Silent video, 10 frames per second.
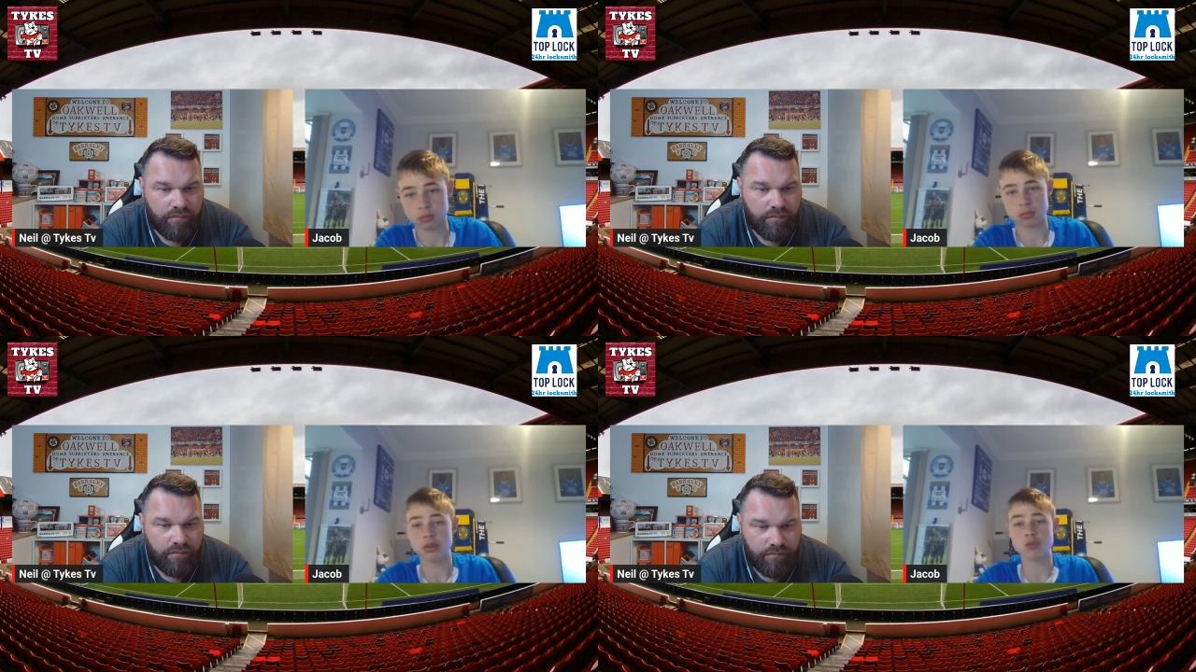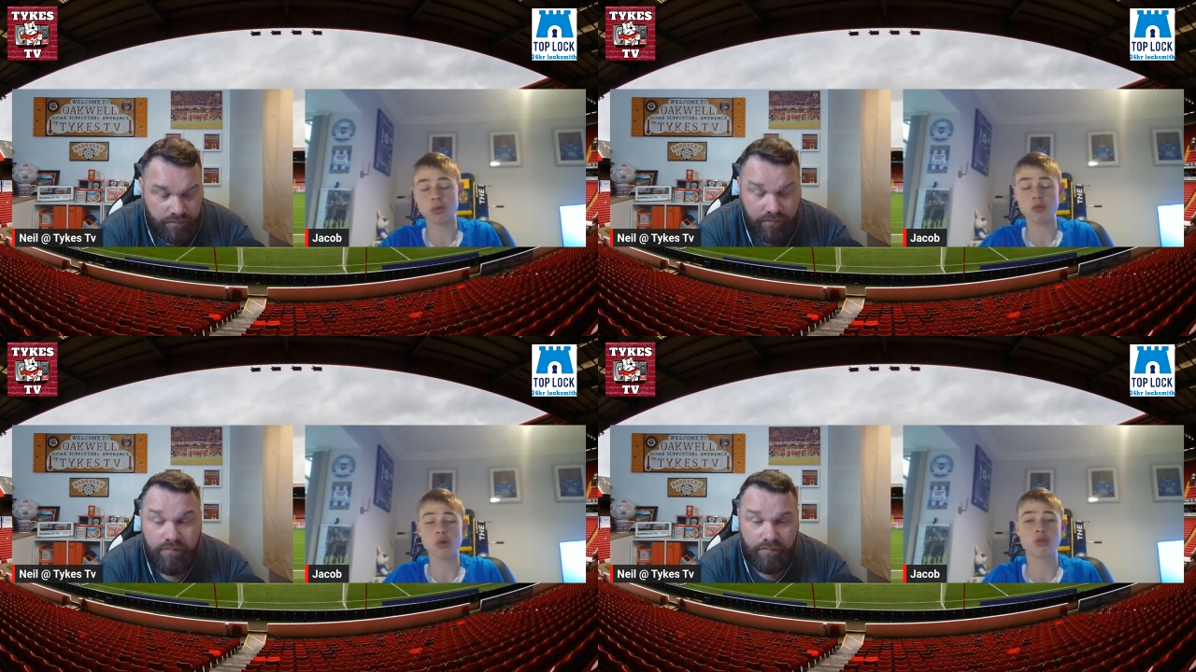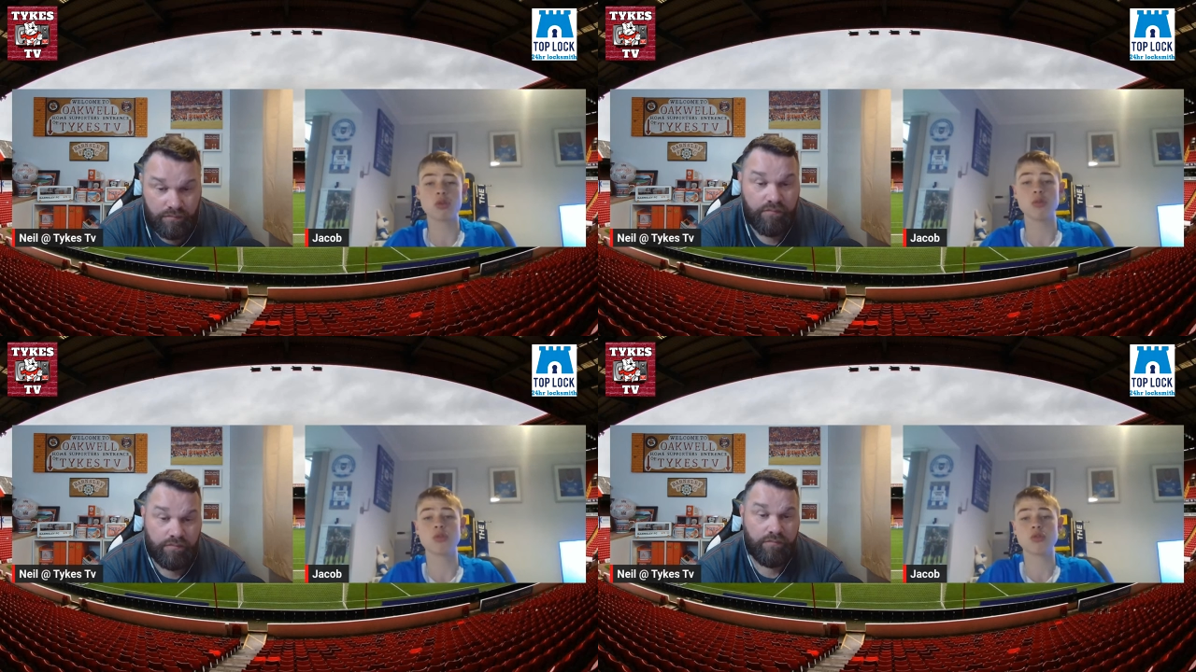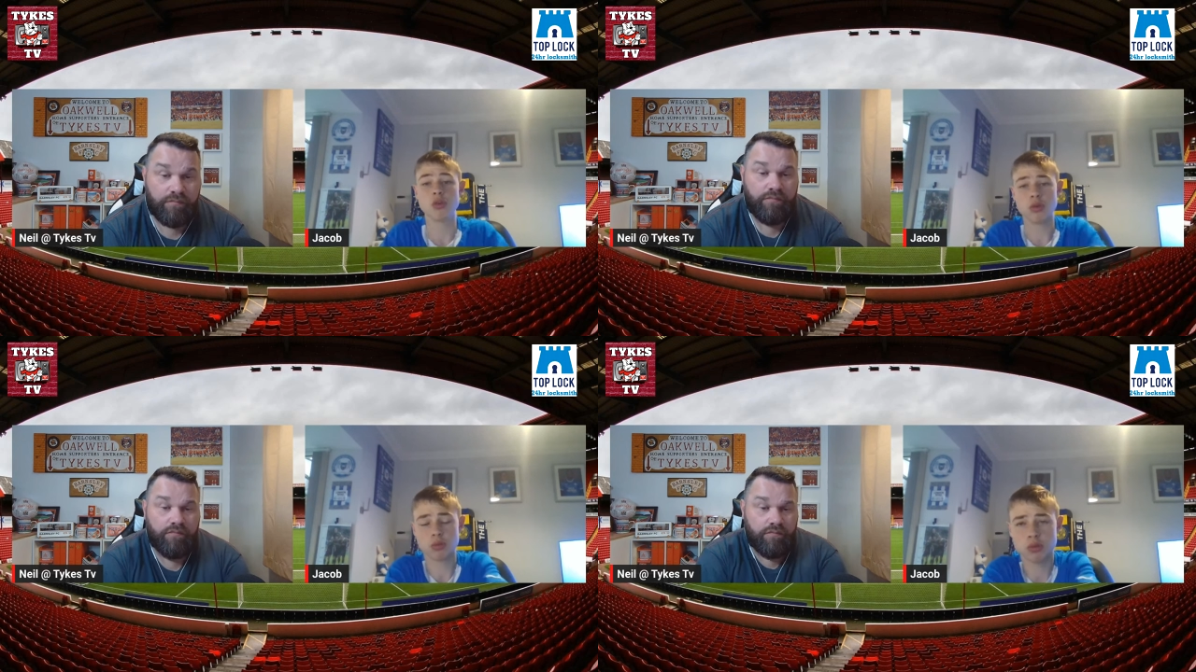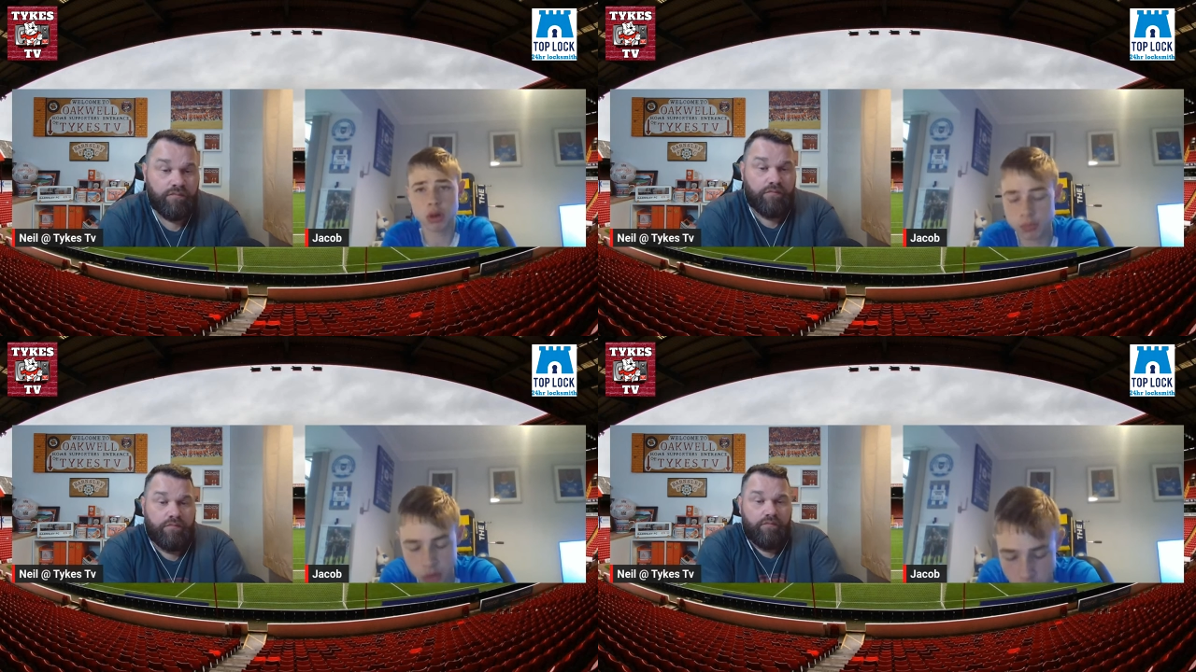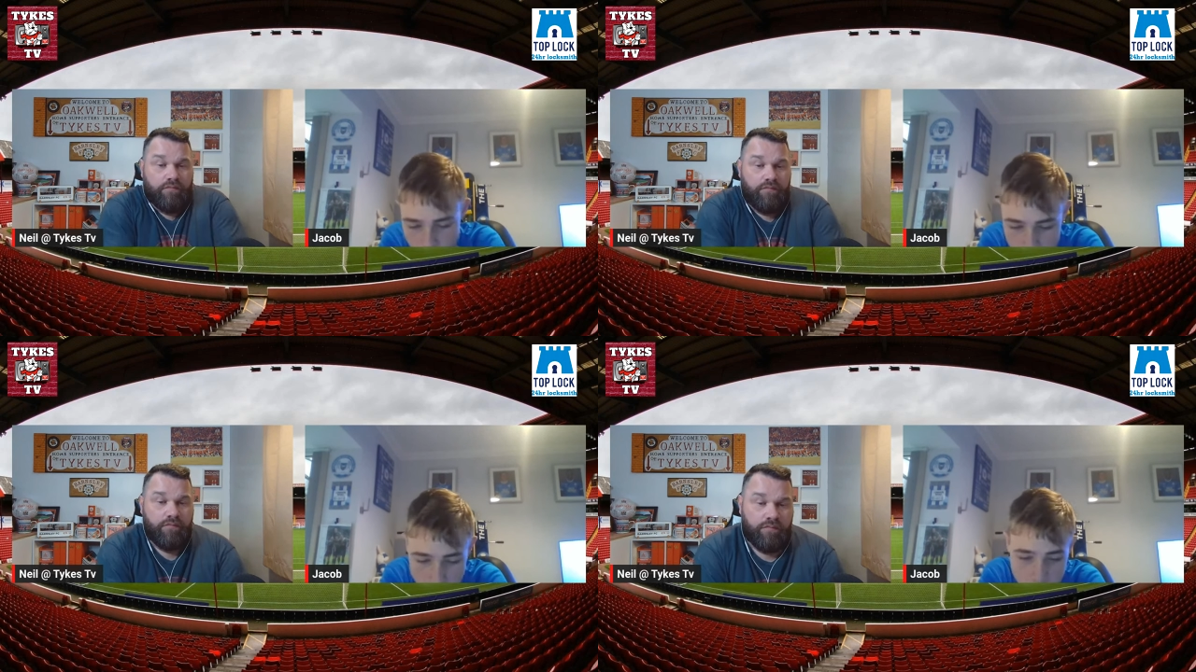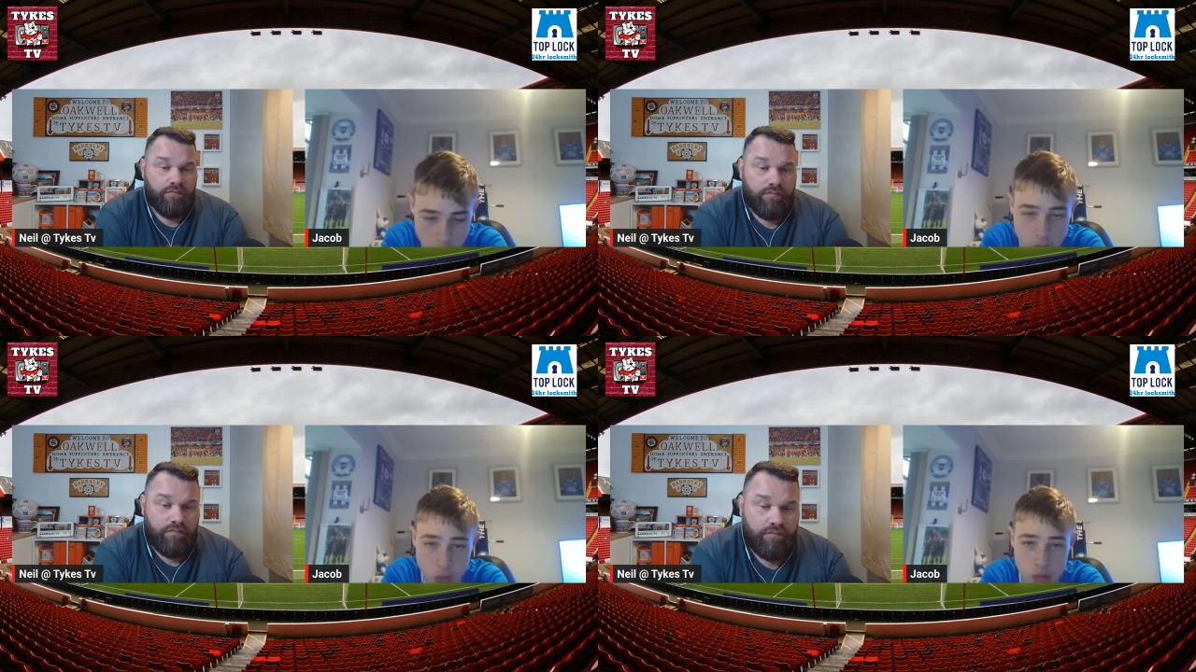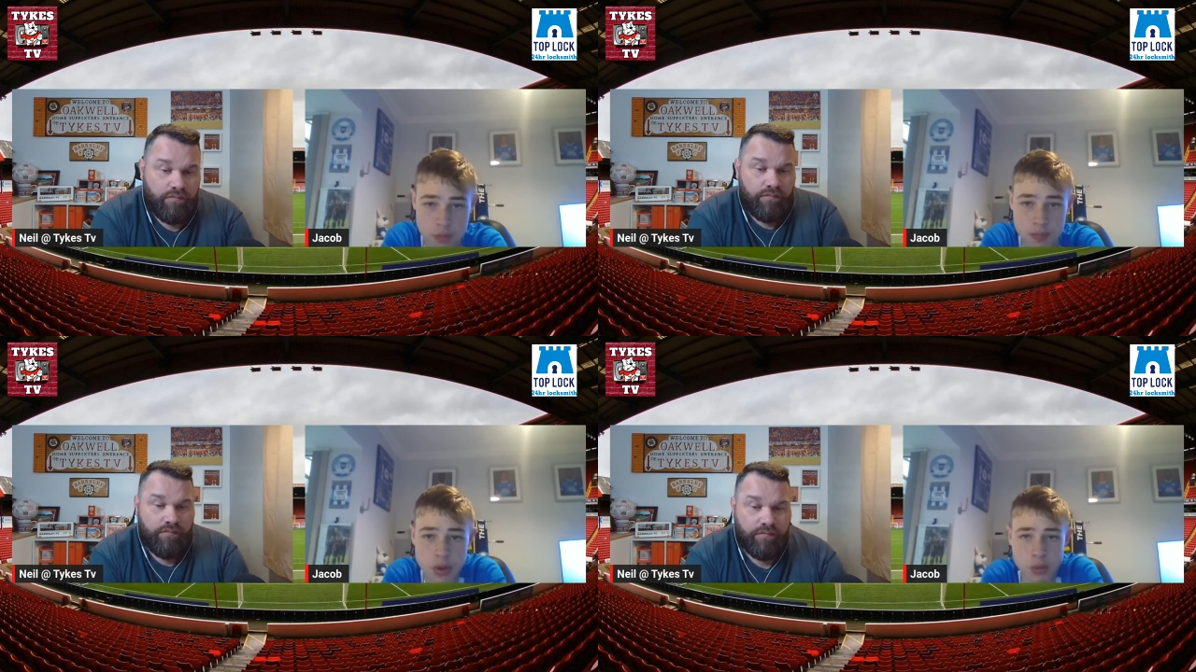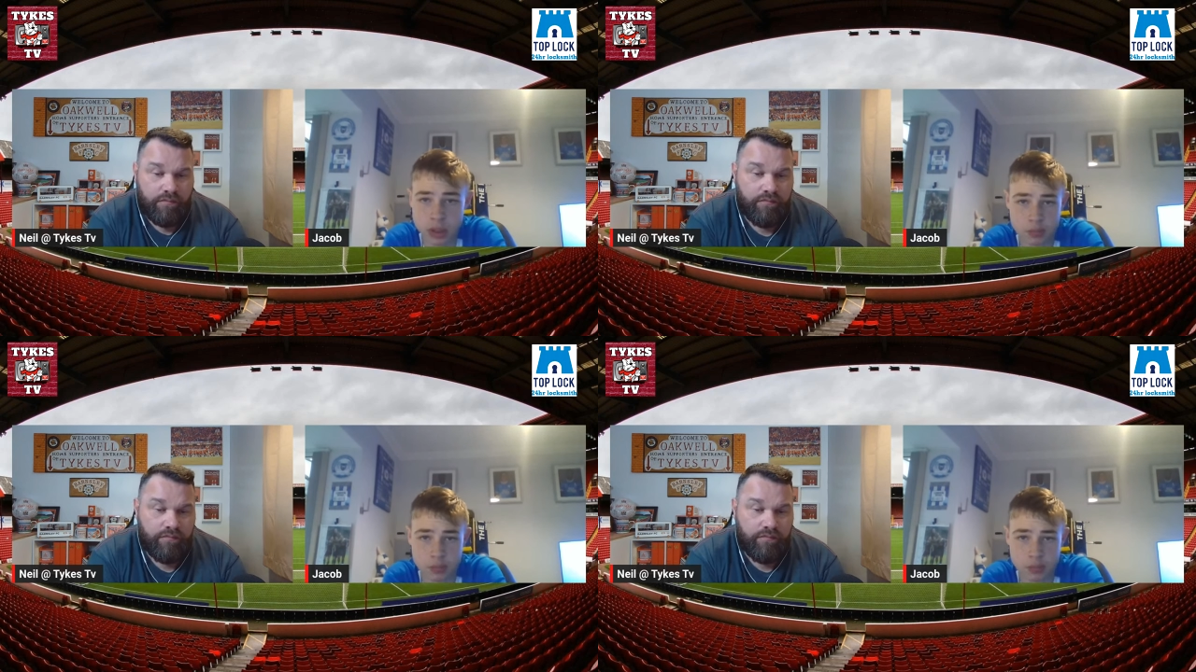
Speaker 1: We've got mm. two times gold uh, golden boot winner,